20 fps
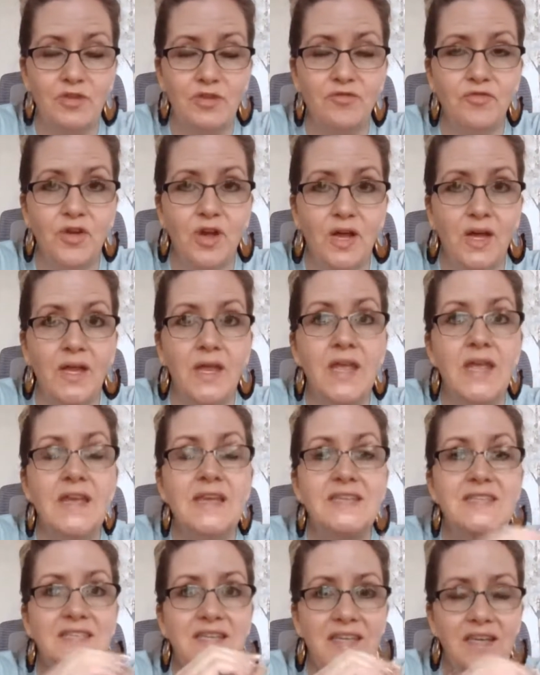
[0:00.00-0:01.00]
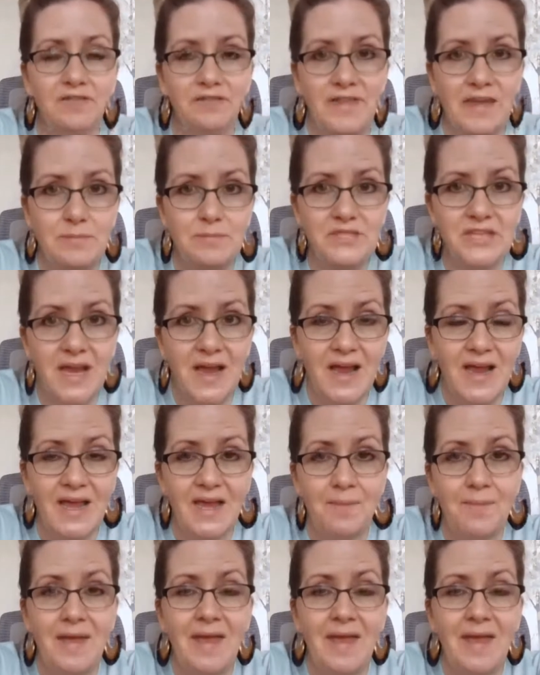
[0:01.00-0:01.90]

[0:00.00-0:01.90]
You've got to give them time.